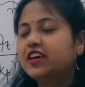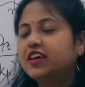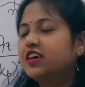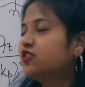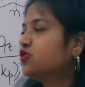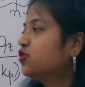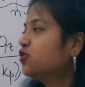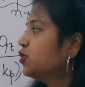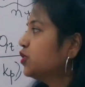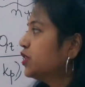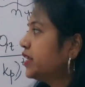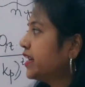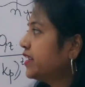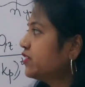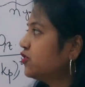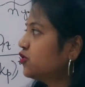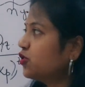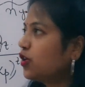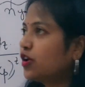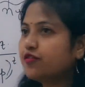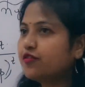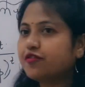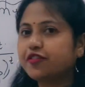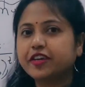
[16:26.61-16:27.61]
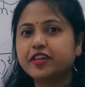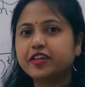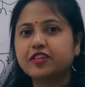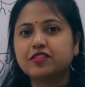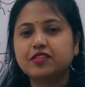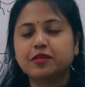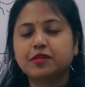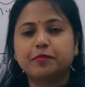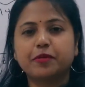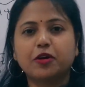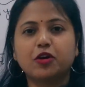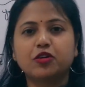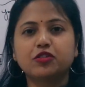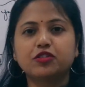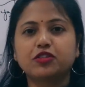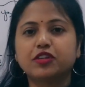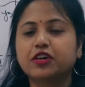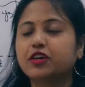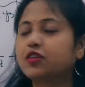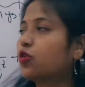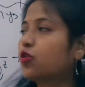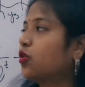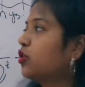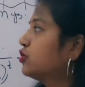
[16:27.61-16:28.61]
So that's all friends about
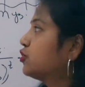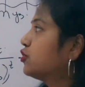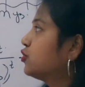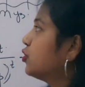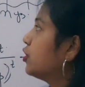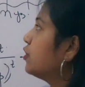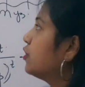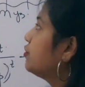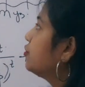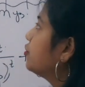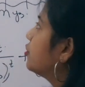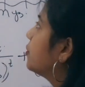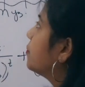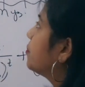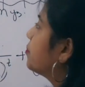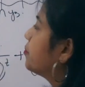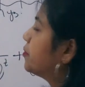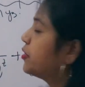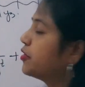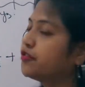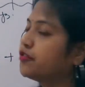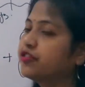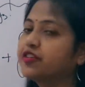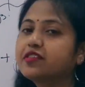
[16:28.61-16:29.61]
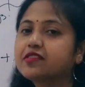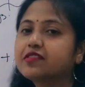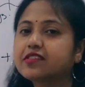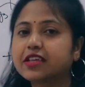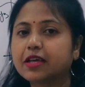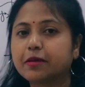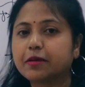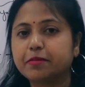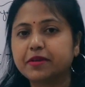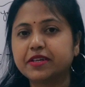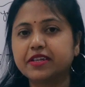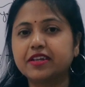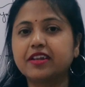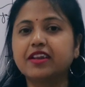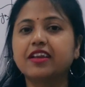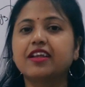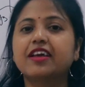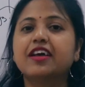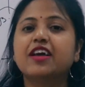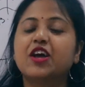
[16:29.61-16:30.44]
the cost of preference capital.